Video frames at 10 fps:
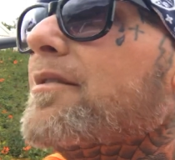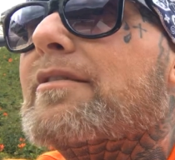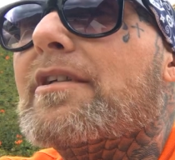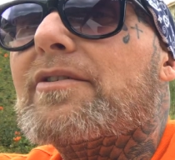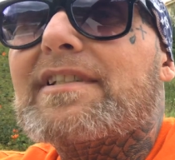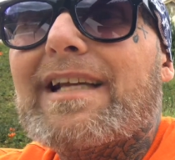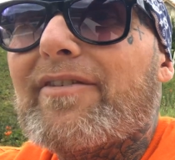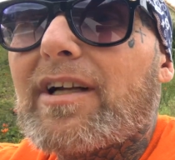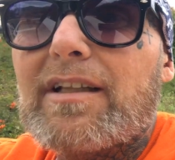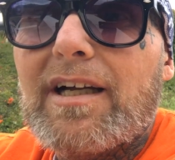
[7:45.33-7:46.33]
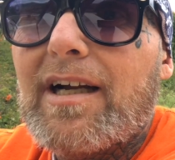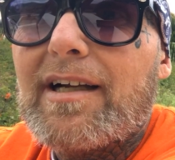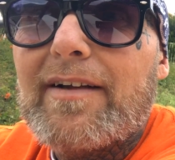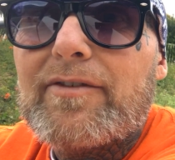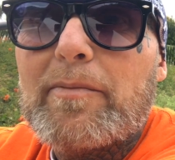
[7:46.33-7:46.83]
you know, 7
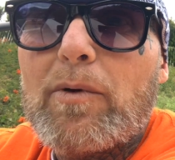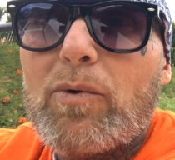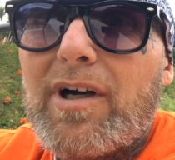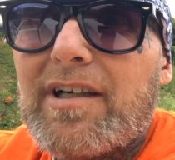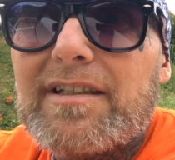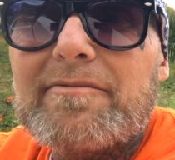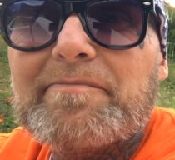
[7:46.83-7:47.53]
o'clock after my walk.